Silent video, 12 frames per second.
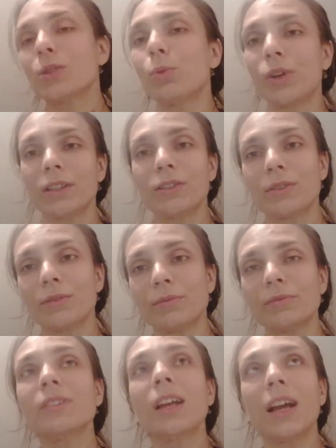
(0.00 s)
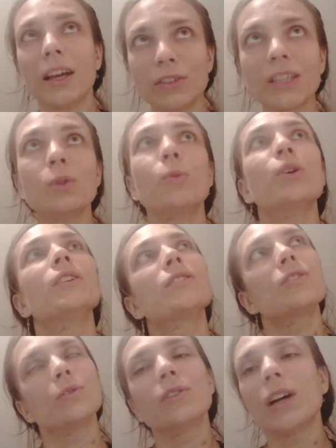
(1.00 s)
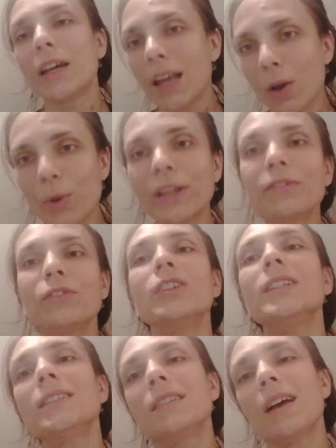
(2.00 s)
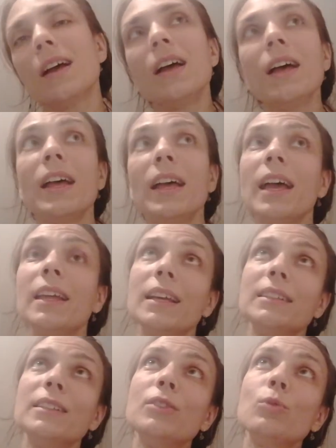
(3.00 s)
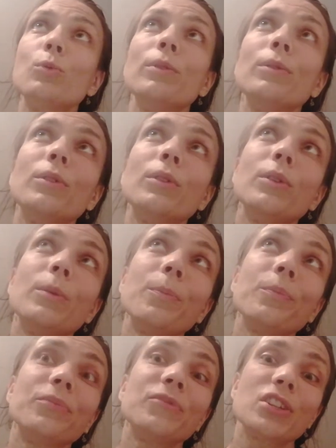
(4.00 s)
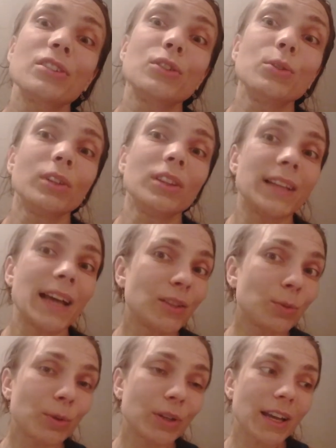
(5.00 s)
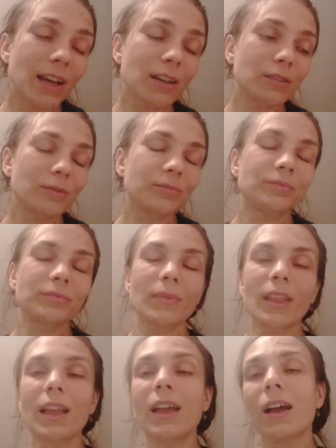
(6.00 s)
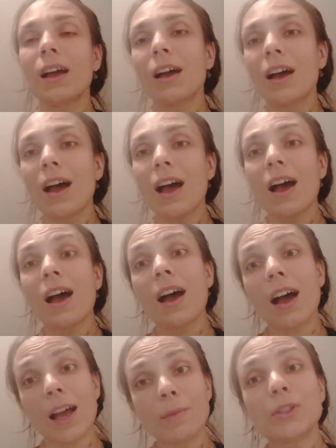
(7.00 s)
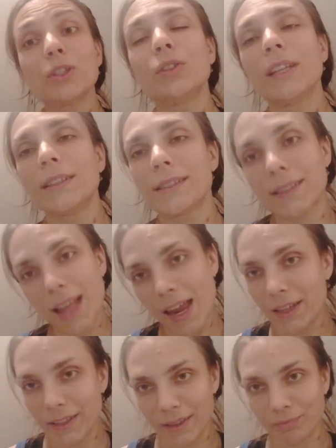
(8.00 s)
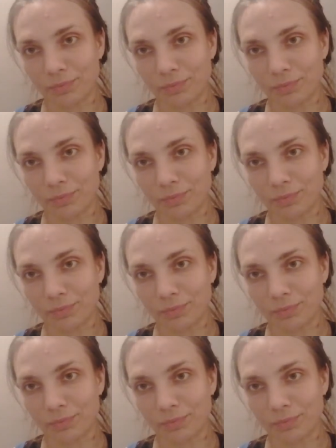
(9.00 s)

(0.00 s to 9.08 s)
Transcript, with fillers: wanted to. I really wanted to. And I went for it and I didn't um, just do light workout. I'm doing insanity.